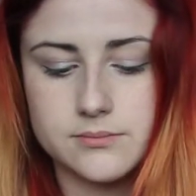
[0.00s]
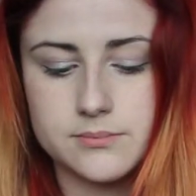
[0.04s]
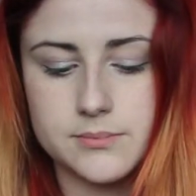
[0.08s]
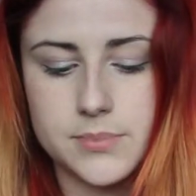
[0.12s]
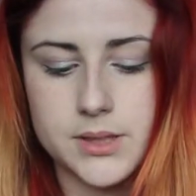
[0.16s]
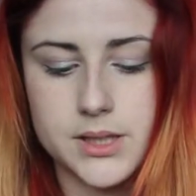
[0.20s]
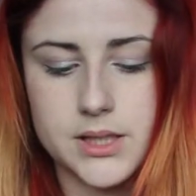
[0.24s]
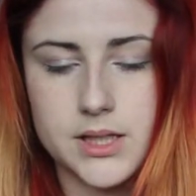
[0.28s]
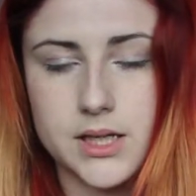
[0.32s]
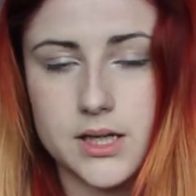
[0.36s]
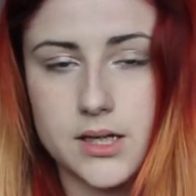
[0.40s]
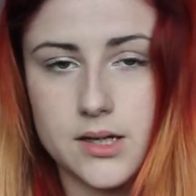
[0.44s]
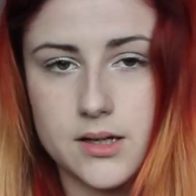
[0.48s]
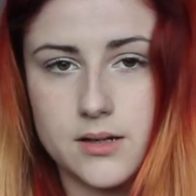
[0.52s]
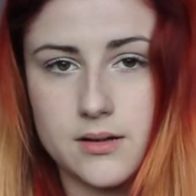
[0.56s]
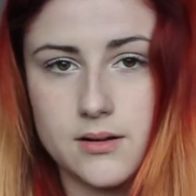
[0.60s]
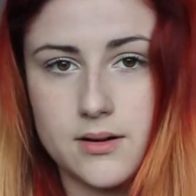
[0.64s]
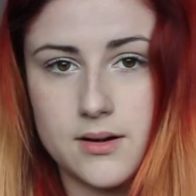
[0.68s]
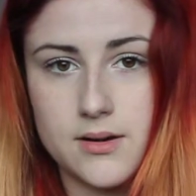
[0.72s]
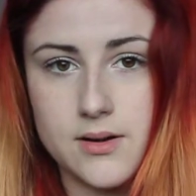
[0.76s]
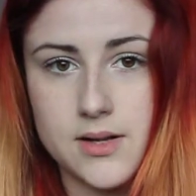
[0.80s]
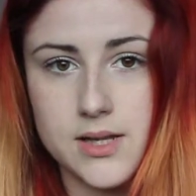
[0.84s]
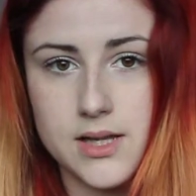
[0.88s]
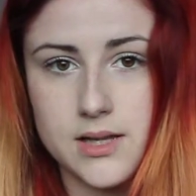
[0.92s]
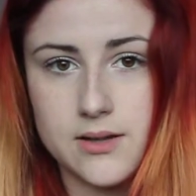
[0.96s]
But yeah,
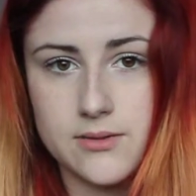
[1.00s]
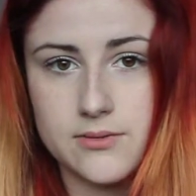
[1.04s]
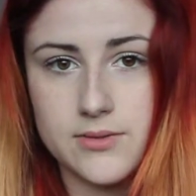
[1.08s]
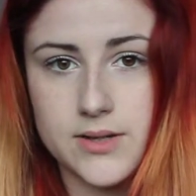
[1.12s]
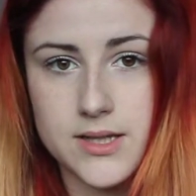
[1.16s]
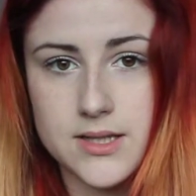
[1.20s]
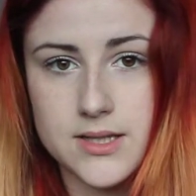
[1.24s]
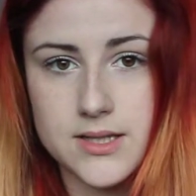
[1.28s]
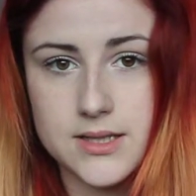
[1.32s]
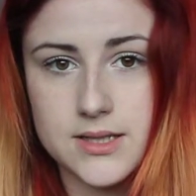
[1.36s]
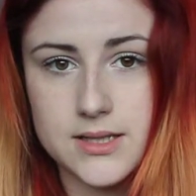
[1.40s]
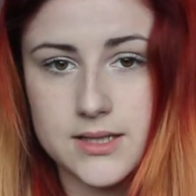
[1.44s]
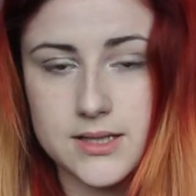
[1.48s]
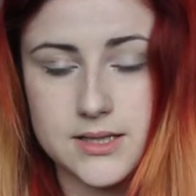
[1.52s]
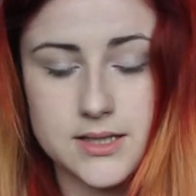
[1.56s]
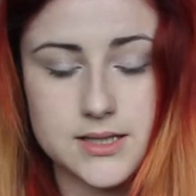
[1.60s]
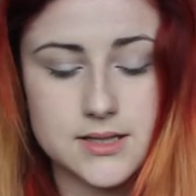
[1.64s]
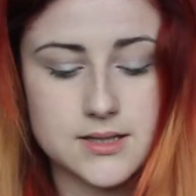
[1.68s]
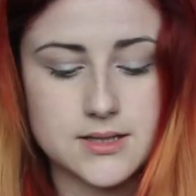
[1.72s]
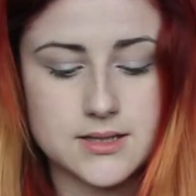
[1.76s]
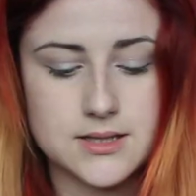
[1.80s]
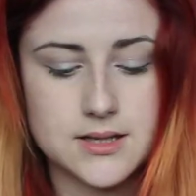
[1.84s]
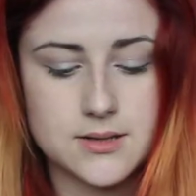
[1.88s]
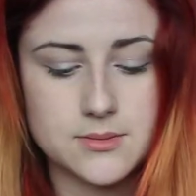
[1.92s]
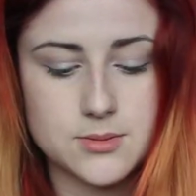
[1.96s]
I love Vaseline,
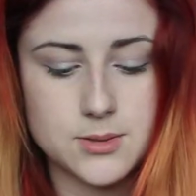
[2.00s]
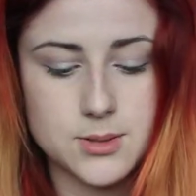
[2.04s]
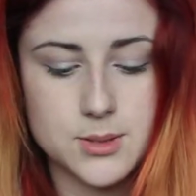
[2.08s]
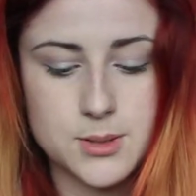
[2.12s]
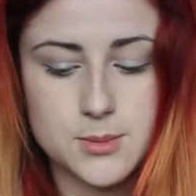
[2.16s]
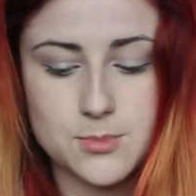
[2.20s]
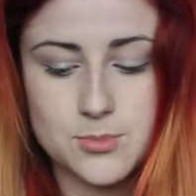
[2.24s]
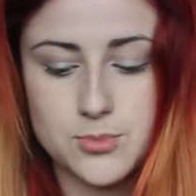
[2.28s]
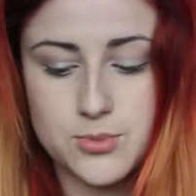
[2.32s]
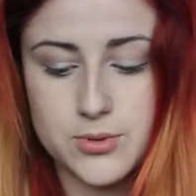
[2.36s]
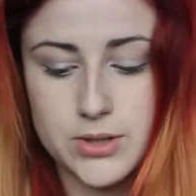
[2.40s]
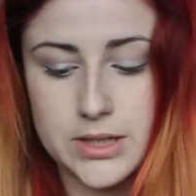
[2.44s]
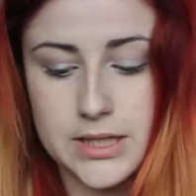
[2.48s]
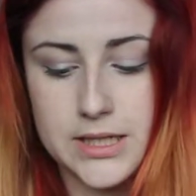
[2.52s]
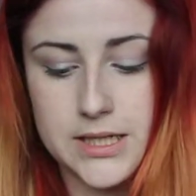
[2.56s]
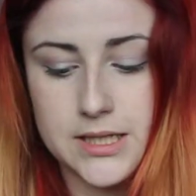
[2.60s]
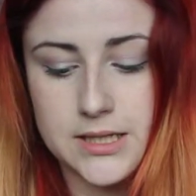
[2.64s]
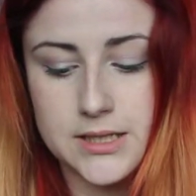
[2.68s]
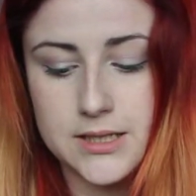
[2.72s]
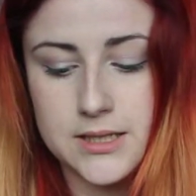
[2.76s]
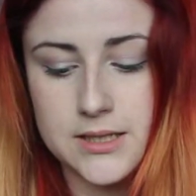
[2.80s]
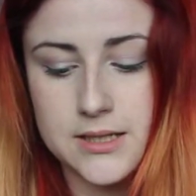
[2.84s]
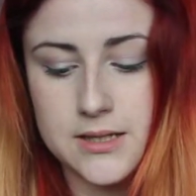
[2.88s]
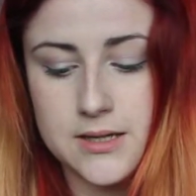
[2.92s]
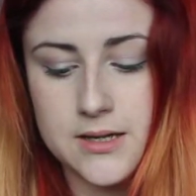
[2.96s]
it's absolutely
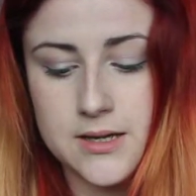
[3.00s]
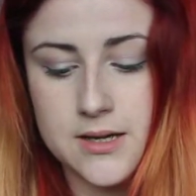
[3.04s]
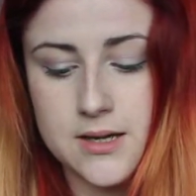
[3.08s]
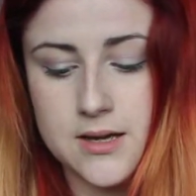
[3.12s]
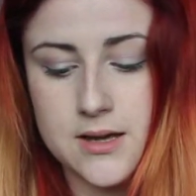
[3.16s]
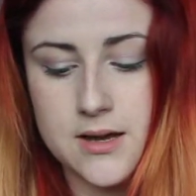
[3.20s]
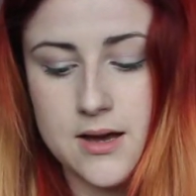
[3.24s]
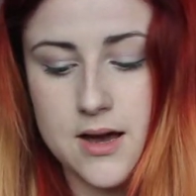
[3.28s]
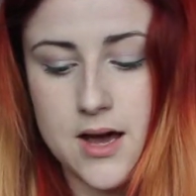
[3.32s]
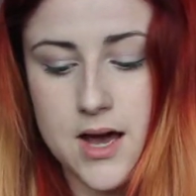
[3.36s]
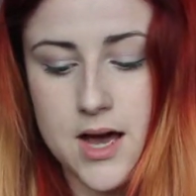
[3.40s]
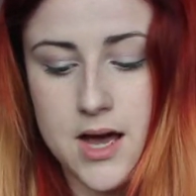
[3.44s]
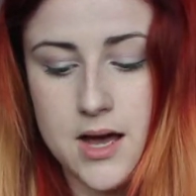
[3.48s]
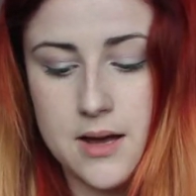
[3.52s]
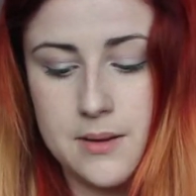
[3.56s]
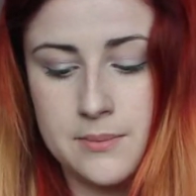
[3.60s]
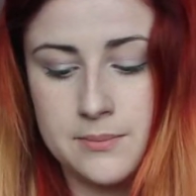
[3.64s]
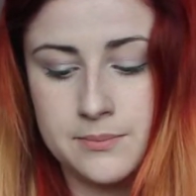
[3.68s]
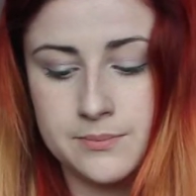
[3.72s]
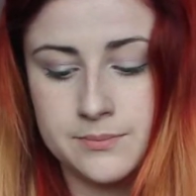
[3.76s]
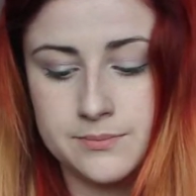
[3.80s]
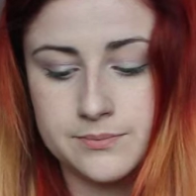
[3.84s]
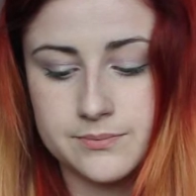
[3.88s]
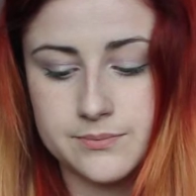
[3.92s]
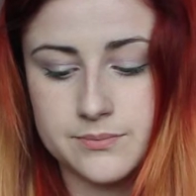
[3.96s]
brilliant. I
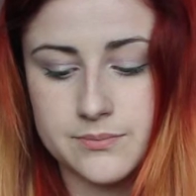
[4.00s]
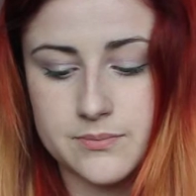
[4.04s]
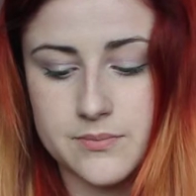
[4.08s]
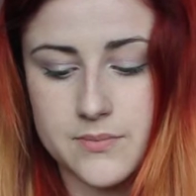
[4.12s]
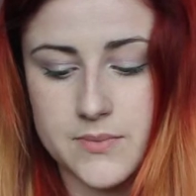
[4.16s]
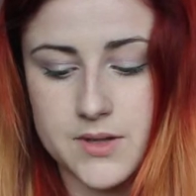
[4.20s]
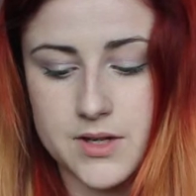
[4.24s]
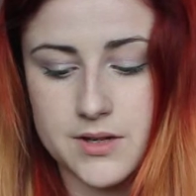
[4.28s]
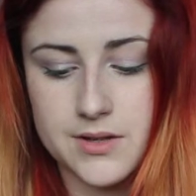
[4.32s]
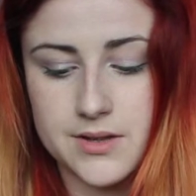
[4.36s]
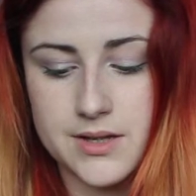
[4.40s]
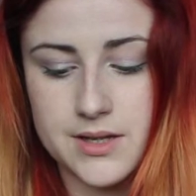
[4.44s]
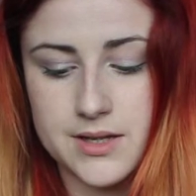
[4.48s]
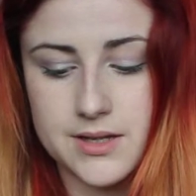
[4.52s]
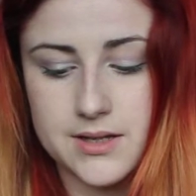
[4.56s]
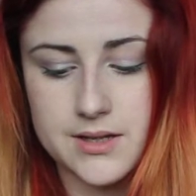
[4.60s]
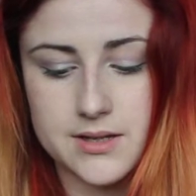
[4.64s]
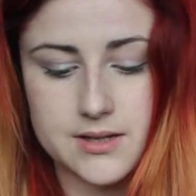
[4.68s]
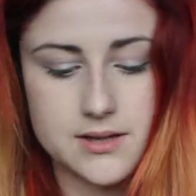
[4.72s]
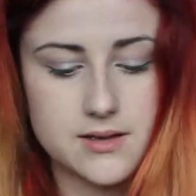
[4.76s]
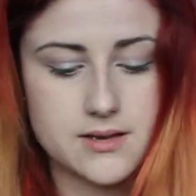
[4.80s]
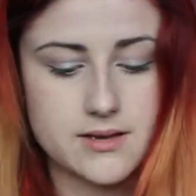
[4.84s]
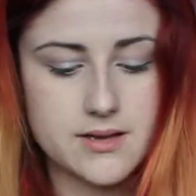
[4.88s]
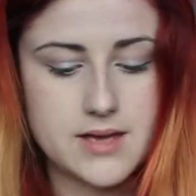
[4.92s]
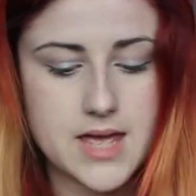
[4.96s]
think
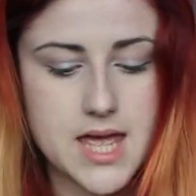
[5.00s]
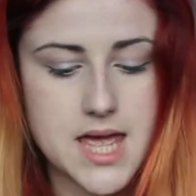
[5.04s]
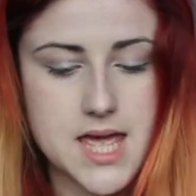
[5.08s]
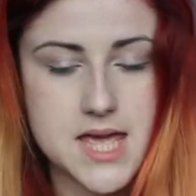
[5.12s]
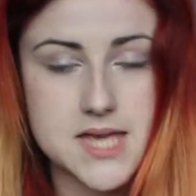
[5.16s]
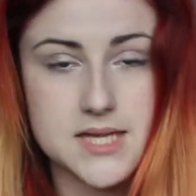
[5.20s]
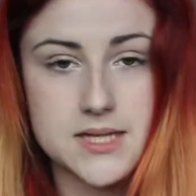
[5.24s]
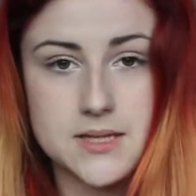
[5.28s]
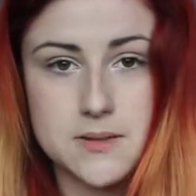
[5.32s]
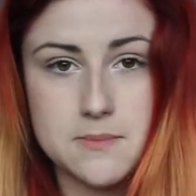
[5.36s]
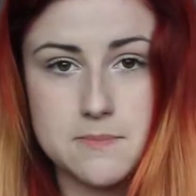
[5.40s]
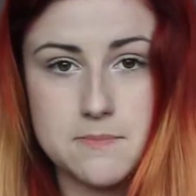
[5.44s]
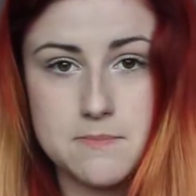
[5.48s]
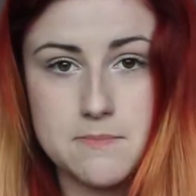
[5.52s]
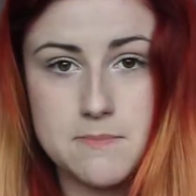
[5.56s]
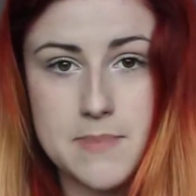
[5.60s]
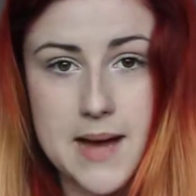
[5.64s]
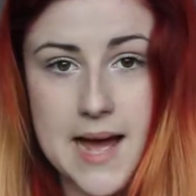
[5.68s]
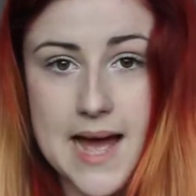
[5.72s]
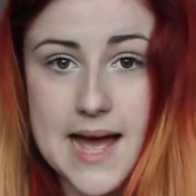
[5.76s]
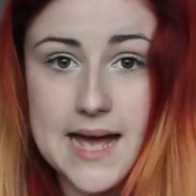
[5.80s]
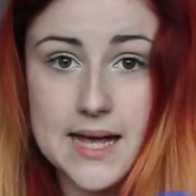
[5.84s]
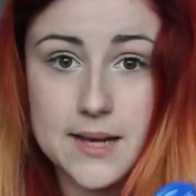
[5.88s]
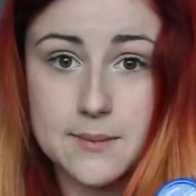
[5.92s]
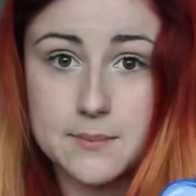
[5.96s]
it is a
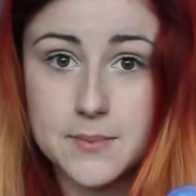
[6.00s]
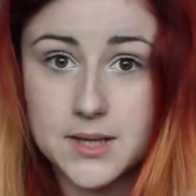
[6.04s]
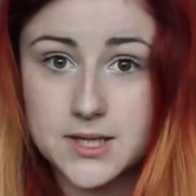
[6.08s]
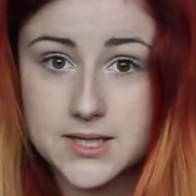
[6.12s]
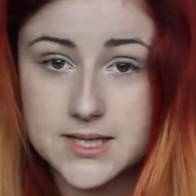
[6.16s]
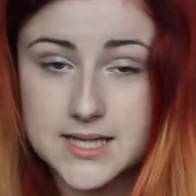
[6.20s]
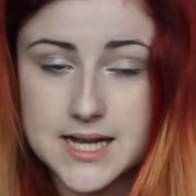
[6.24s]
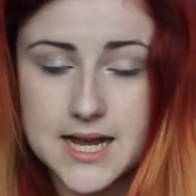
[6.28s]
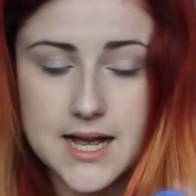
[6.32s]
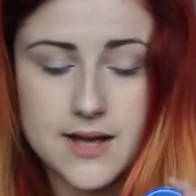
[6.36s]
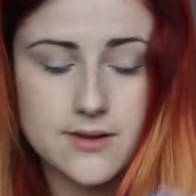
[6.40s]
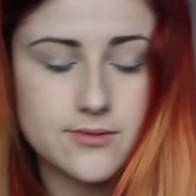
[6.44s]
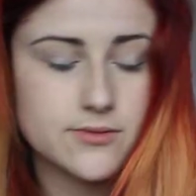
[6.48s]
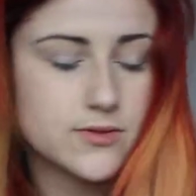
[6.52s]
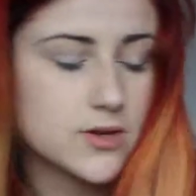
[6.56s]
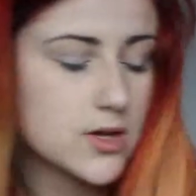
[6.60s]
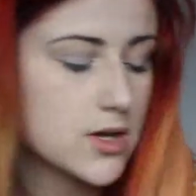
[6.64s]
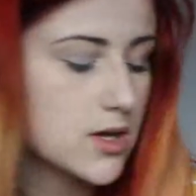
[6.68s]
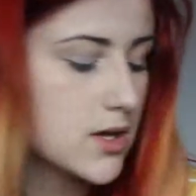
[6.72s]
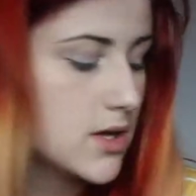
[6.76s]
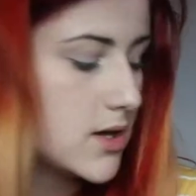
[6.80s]
bag must-have.